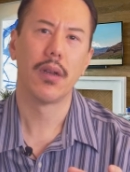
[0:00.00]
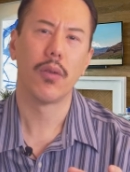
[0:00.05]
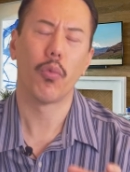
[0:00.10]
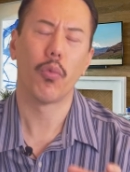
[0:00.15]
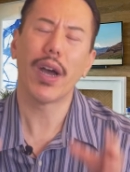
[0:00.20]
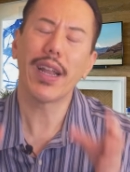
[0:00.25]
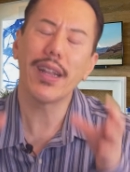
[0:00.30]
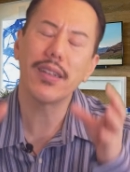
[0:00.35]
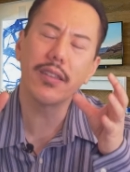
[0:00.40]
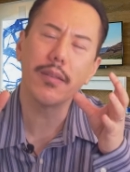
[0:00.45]

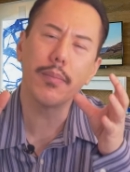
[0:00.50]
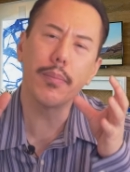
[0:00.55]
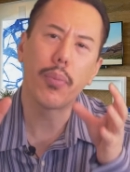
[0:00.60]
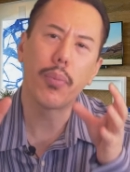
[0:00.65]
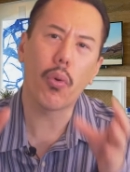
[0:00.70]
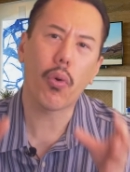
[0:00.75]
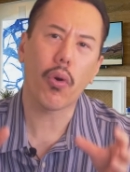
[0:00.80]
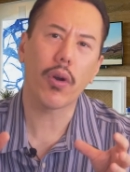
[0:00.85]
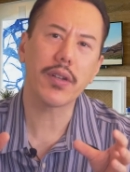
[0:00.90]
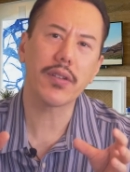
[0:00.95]
What is
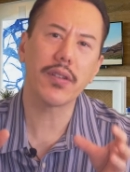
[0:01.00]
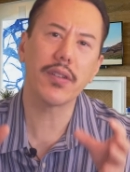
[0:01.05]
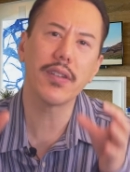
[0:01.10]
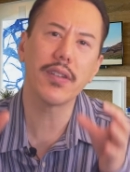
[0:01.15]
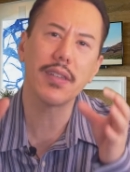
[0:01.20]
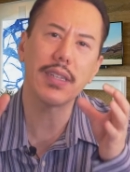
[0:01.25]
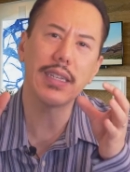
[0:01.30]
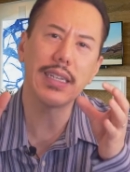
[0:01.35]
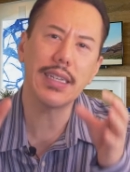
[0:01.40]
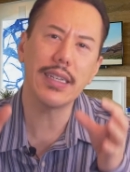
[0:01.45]

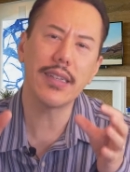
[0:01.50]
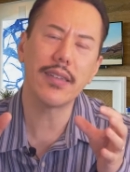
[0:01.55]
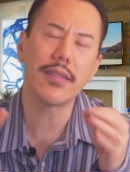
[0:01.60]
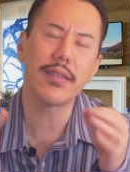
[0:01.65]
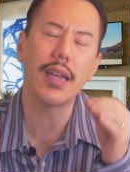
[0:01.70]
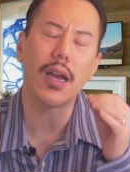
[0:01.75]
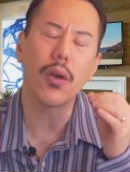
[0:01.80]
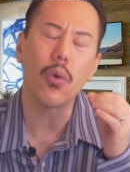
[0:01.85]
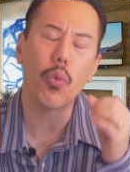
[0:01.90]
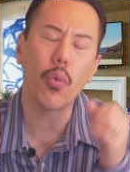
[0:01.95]
important is
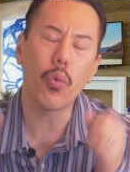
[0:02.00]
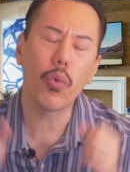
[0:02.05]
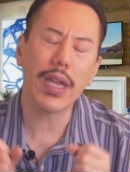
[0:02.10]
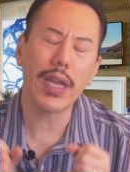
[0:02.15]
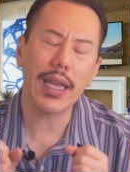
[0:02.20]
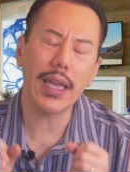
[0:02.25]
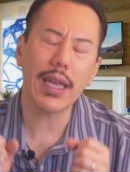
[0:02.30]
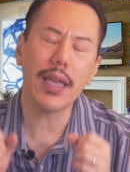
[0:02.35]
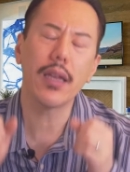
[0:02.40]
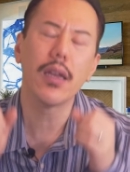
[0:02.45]
that
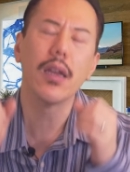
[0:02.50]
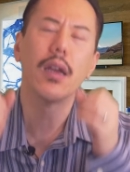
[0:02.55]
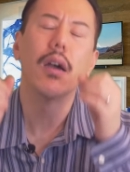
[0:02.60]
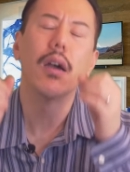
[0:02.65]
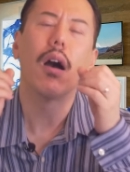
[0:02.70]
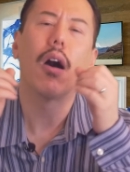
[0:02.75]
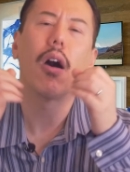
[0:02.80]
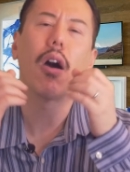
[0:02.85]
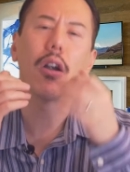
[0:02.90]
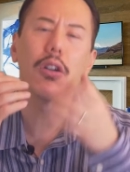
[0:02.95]
we
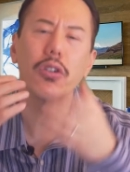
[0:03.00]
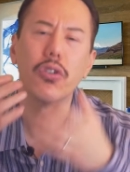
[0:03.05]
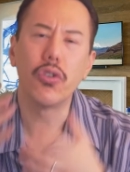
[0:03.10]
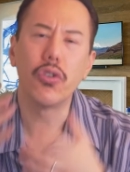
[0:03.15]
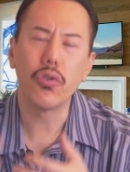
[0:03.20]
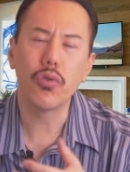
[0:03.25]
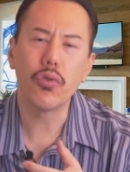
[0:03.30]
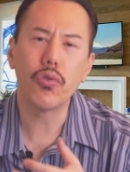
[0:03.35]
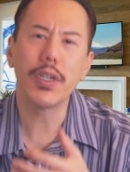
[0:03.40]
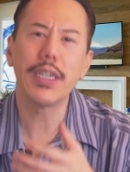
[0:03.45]
are
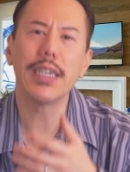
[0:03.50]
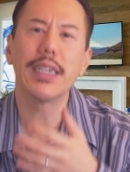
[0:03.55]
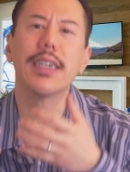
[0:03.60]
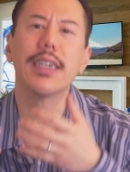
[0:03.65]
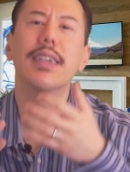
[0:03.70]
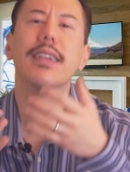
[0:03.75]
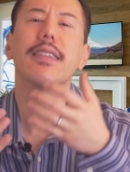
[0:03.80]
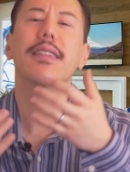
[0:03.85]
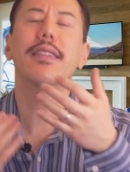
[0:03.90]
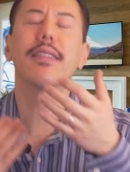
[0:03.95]
doing
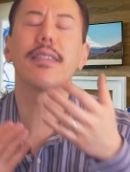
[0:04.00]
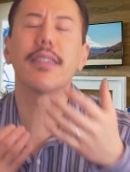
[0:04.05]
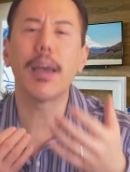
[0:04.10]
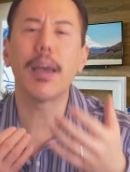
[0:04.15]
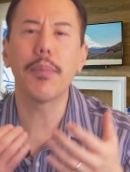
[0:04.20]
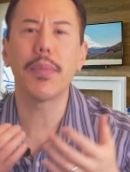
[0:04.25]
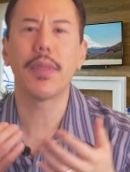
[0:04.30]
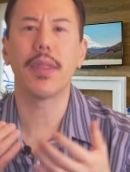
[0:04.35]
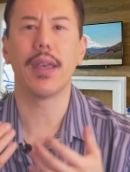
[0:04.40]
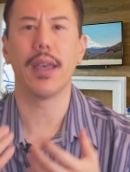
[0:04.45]

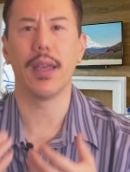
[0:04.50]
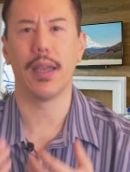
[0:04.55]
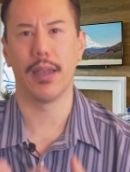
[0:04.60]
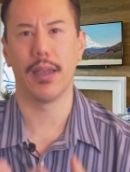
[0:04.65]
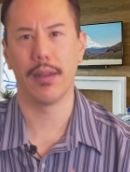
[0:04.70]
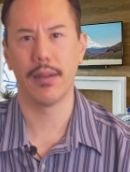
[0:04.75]
something.